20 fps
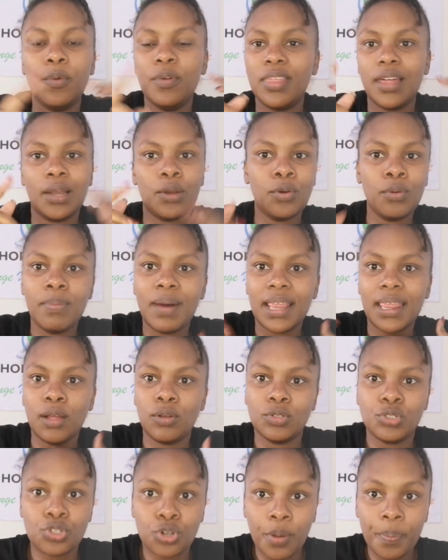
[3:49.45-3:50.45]
With an Uber,
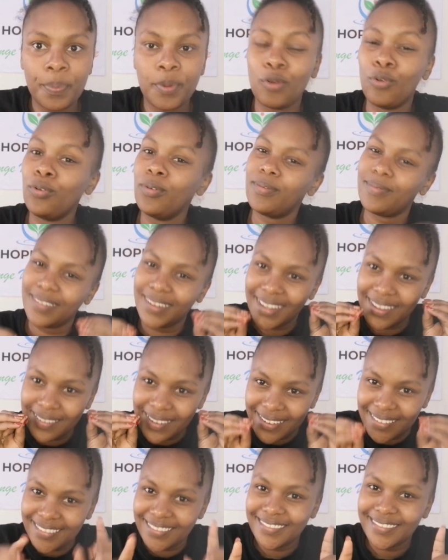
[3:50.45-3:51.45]
they'll drop you
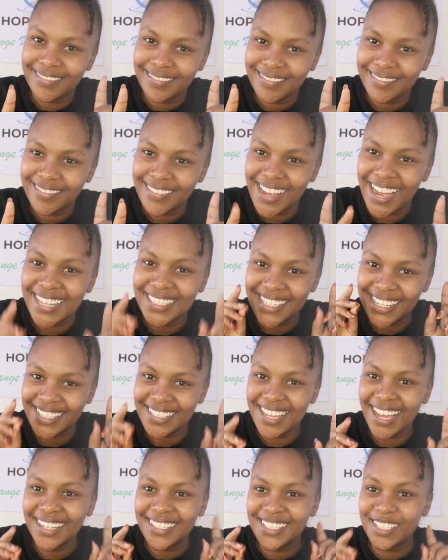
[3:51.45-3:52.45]
at
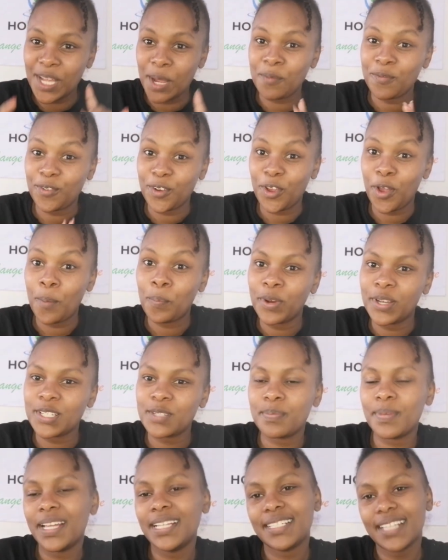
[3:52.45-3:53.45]
exact time for your
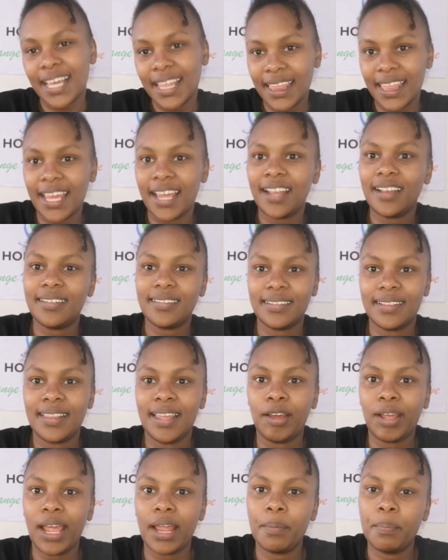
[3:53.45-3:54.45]
appointment and then
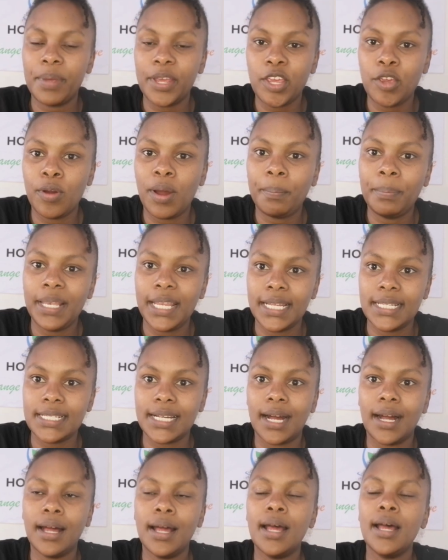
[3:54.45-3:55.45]
they can pick you up
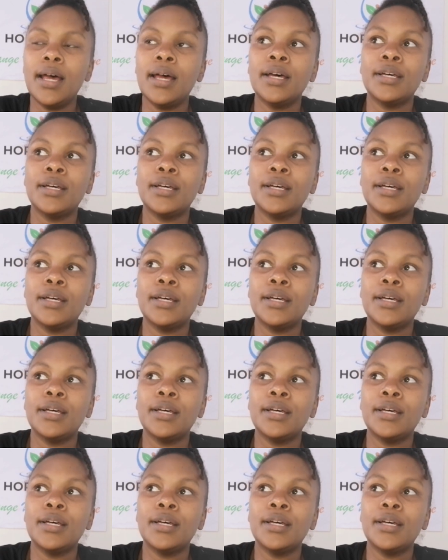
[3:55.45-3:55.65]
later.